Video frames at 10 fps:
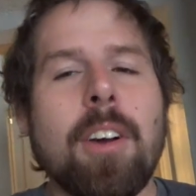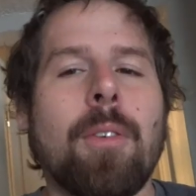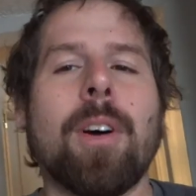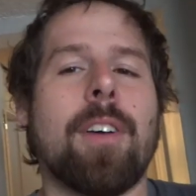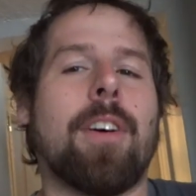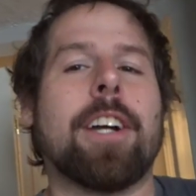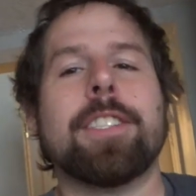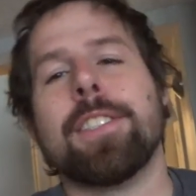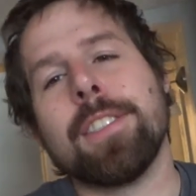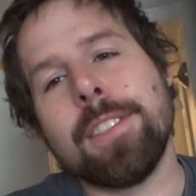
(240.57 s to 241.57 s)
one of our
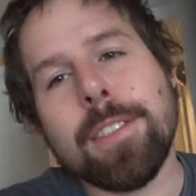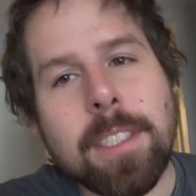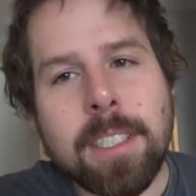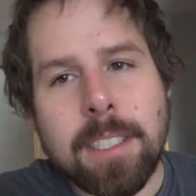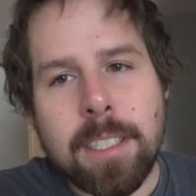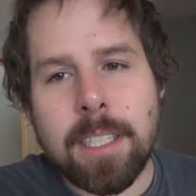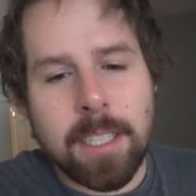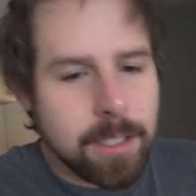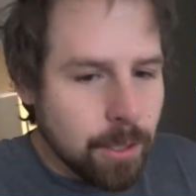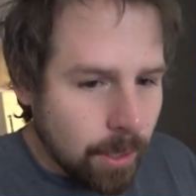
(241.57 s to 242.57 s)
new
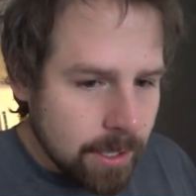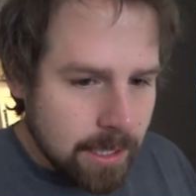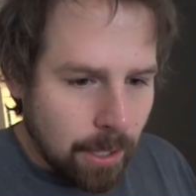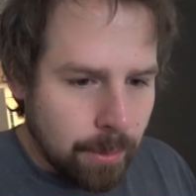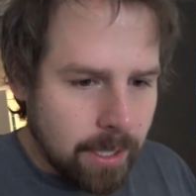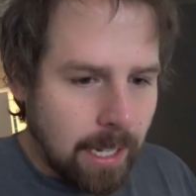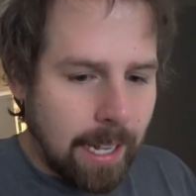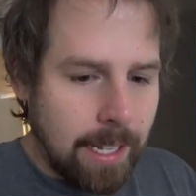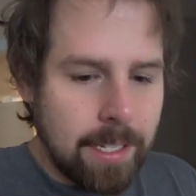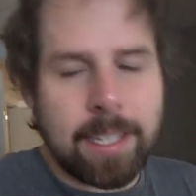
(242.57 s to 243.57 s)
toys that we
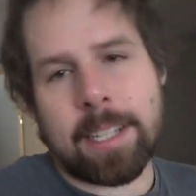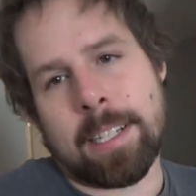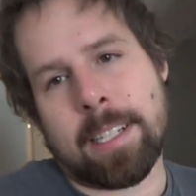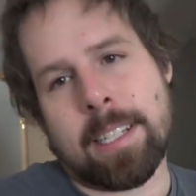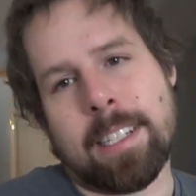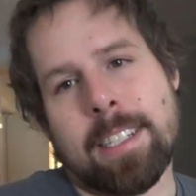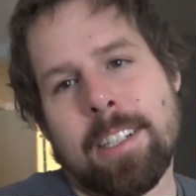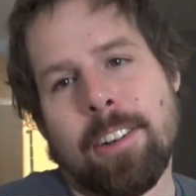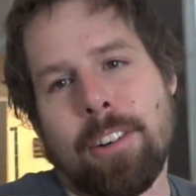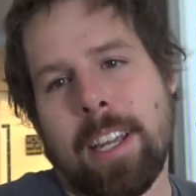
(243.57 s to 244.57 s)
got.
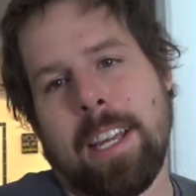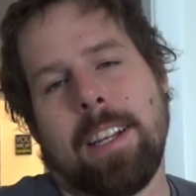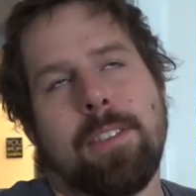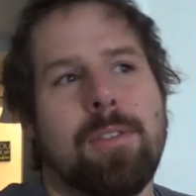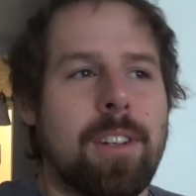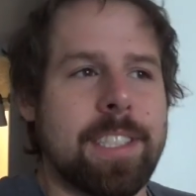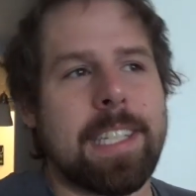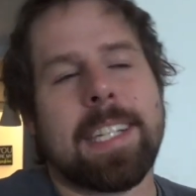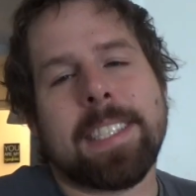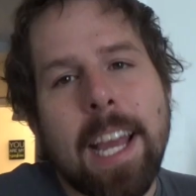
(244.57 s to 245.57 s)
Okay, well, it's
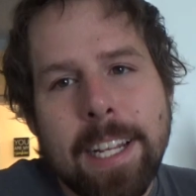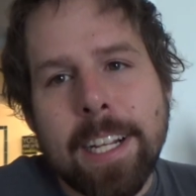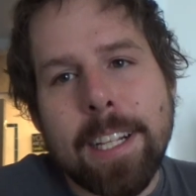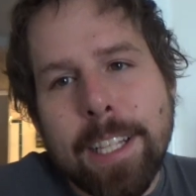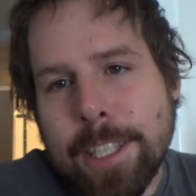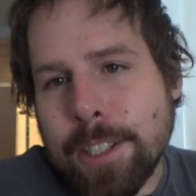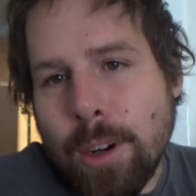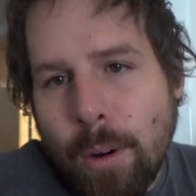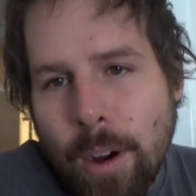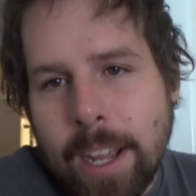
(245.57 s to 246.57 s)
not technically a
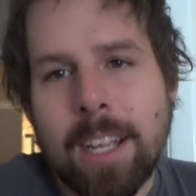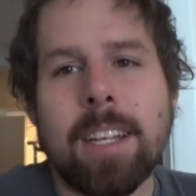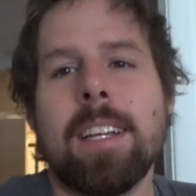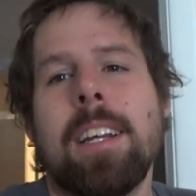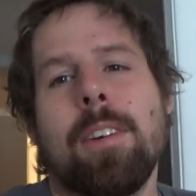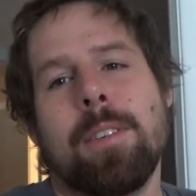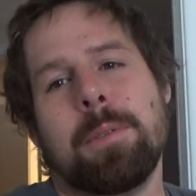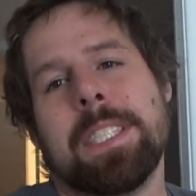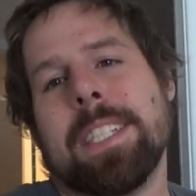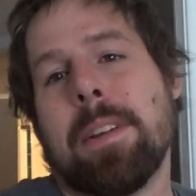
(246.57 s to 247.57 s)
toy. we
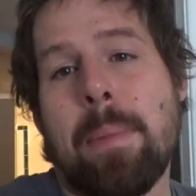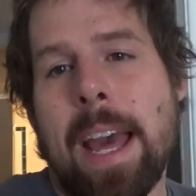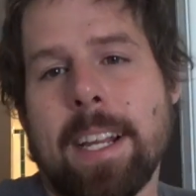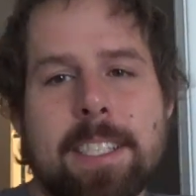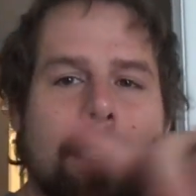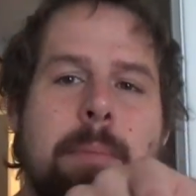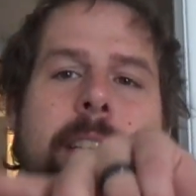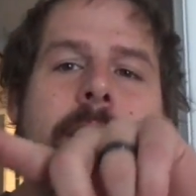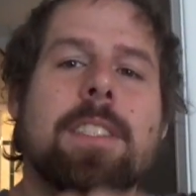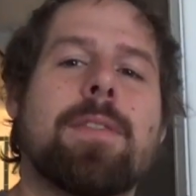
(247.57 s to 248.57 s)
received a package in the
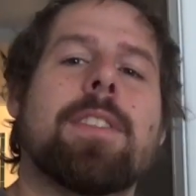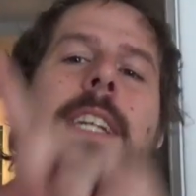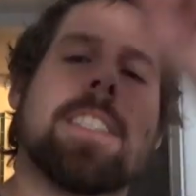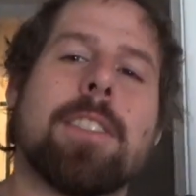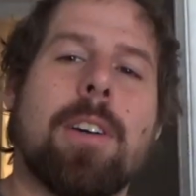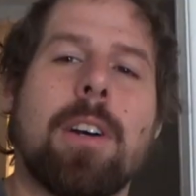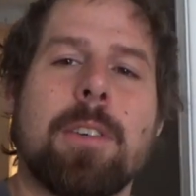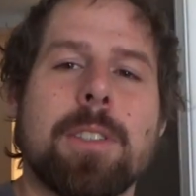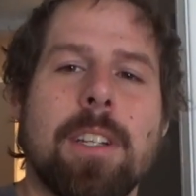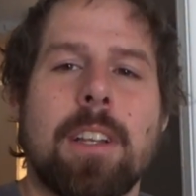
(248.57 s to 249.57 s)
mail just a few days ago. I'll
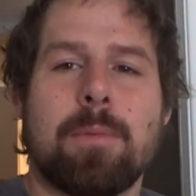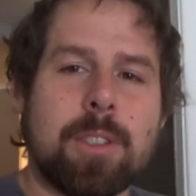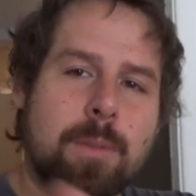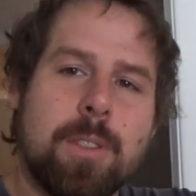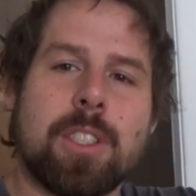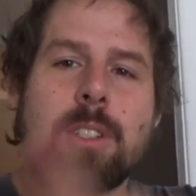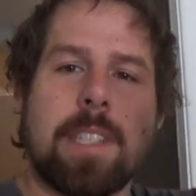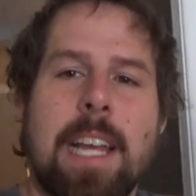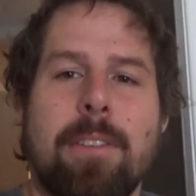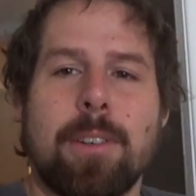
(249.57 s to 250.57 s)
go. Sh we'll, we'll show
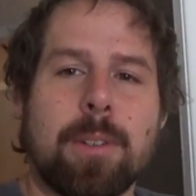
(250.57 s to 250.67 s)
you that real